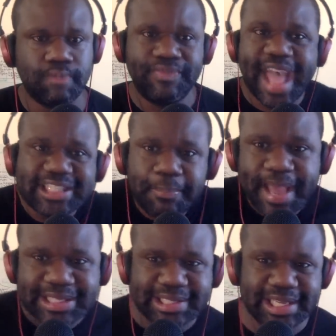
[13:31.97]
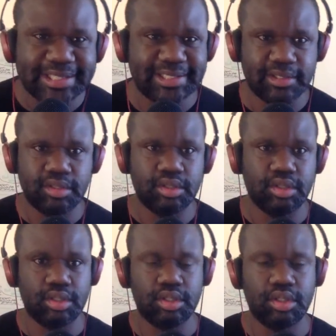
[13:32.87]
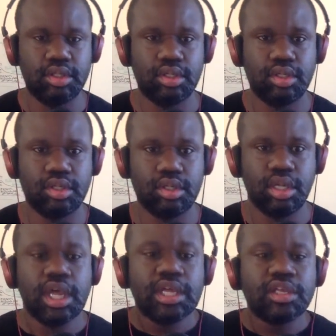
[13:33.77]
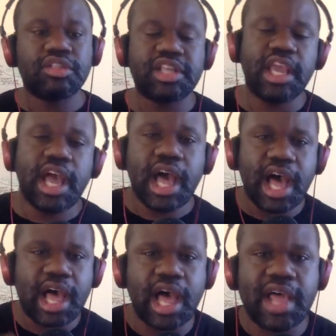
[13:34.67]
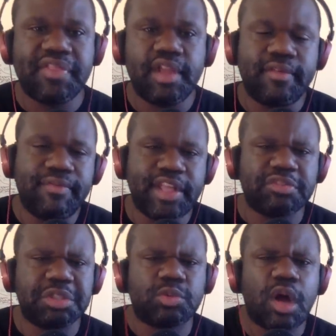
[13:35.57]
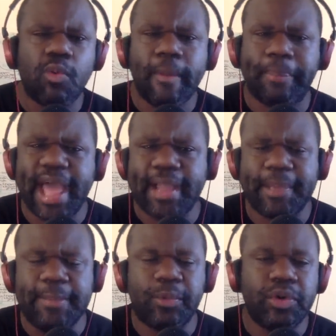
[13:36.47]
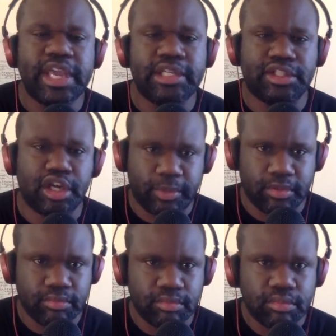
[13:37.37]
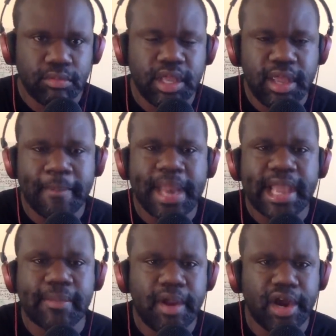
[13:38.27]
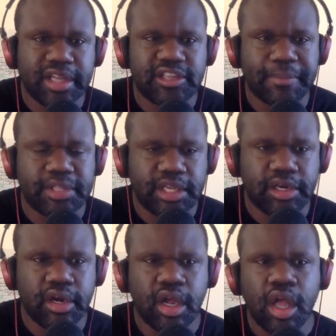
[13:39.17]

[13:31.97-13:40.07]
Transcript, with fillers: That's business. You see, uh, uh, uh, this was wrong with black people in general, and black Americans in particular.